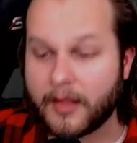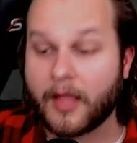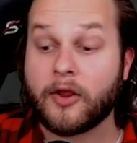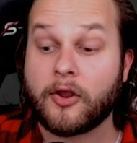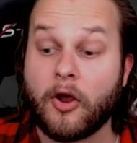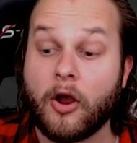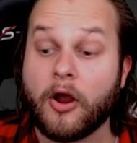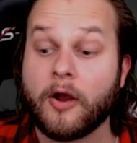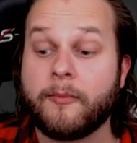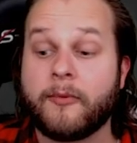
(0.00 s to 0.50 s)

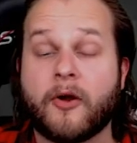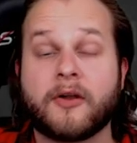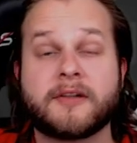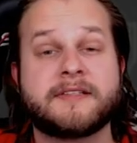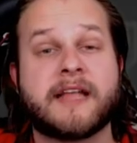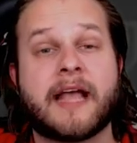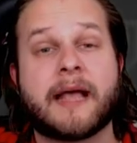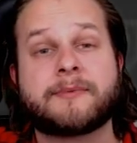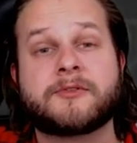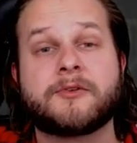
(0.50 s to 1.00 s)
Cardboard, it's
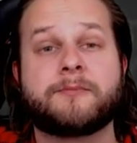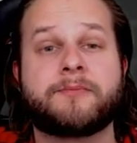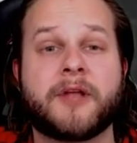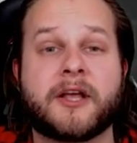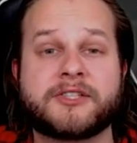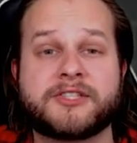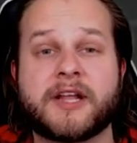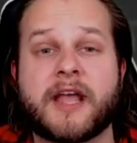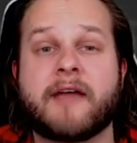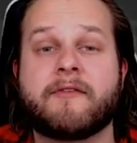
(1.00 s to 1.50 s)
an absolute
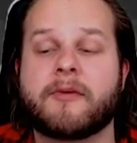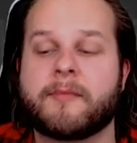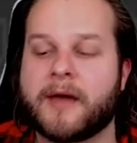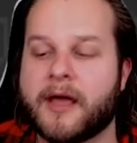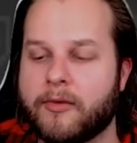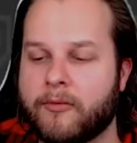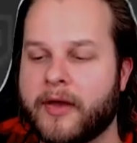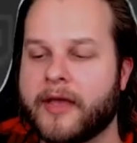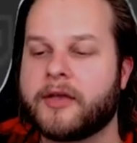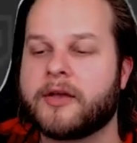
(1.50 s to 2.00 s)
pleasure to have you,
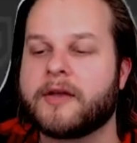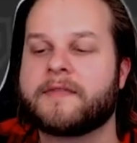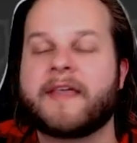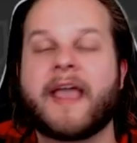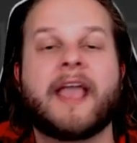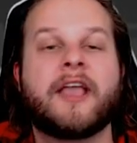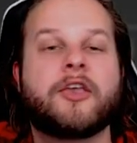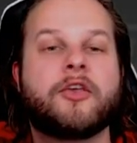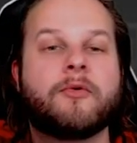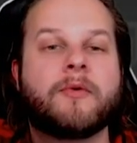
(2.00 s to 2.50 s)
by the way. Good.
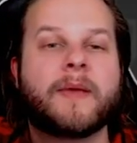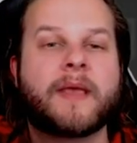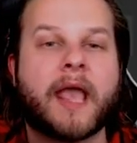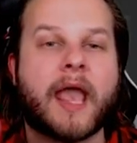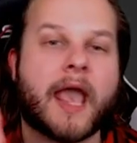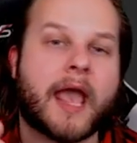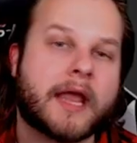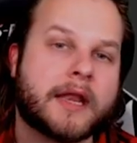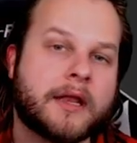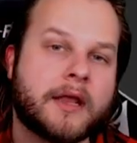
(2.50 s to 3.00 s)
Thank you
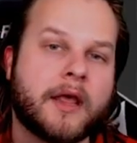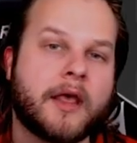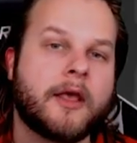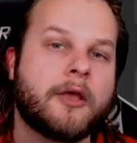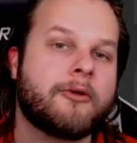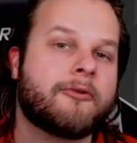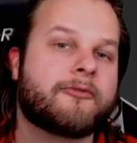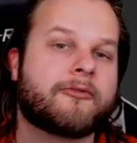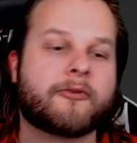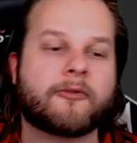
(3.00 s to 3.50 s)
again
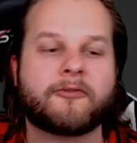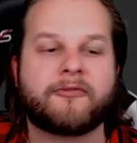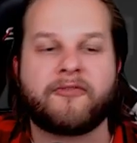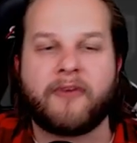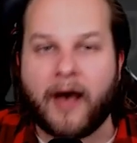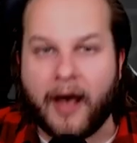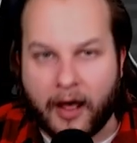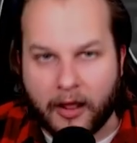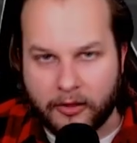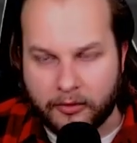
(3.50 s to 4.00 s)
for
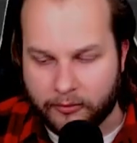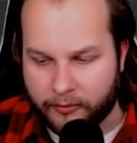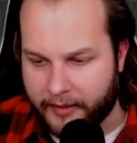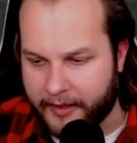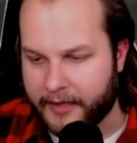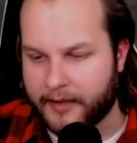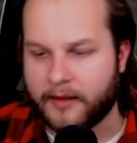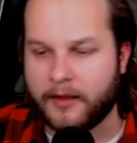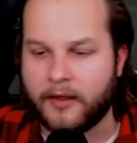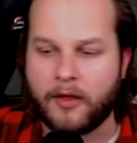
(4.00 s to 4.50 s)

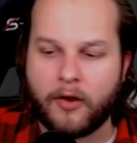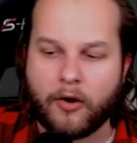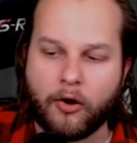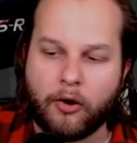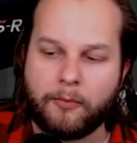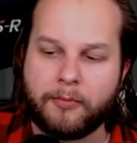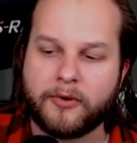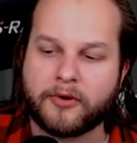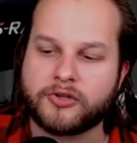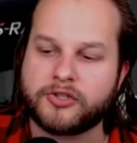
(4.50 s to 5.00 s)
following.
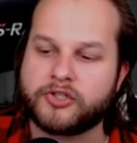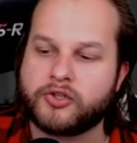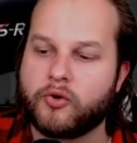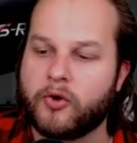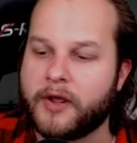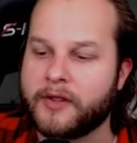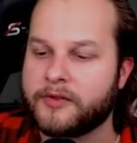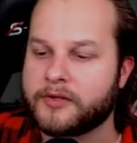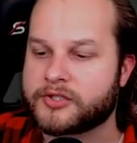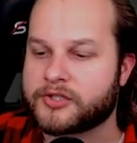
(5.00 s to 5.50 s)
Hope you're
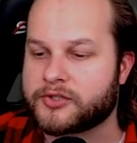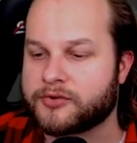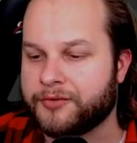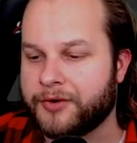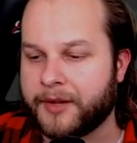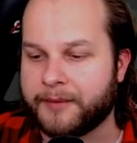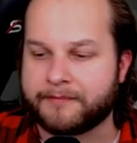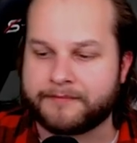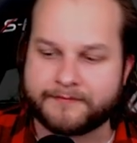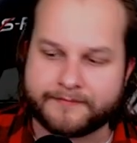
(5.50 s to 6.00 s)
enjoying the
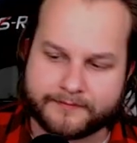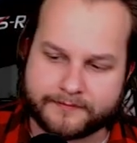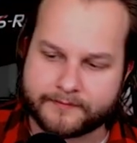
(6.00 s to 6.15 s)
stream.